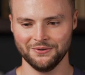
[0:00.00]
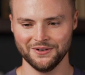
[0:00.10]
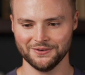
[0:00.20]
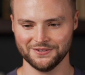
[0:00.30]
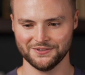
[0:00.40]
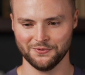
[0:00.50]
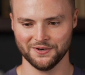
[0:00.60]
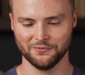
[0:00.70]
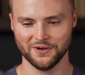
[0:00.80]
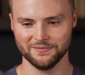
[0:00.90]
We don't just
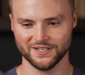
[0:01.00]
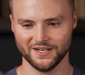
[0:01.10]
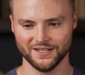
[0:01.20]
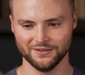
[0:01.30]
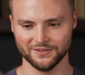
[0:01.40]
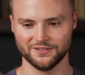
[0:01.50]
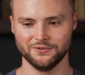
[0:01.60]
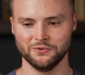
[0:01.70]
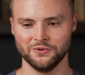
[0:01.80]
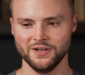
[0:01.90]
want a website that looks
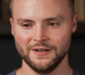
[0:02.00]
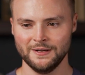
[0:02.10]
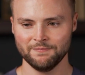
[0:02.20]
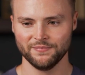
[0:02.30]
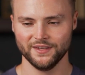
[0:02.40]
cool. Yeah.